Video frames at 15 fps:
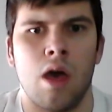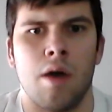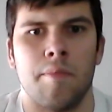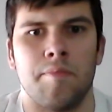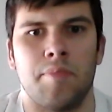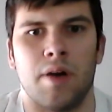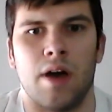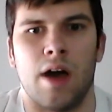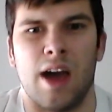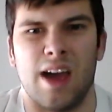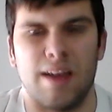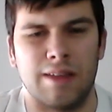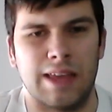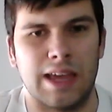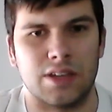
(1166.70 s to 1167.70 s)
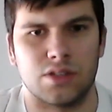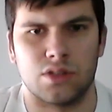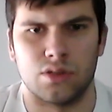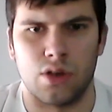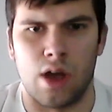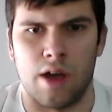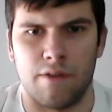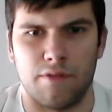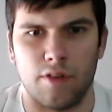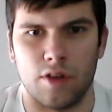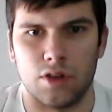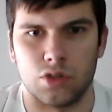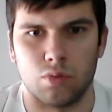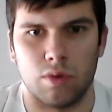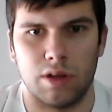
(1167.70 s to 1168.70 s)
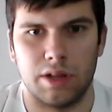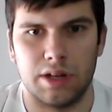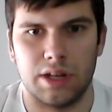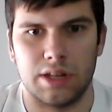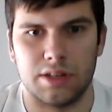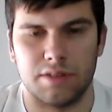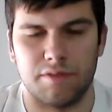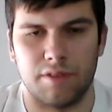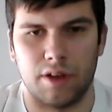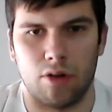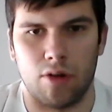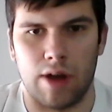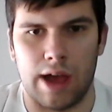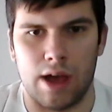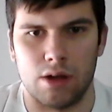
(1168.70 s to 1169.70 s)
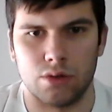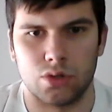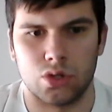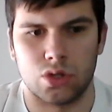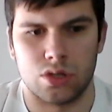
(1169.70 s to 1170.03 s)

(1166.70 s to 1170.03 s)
but I guess I first really need to figure out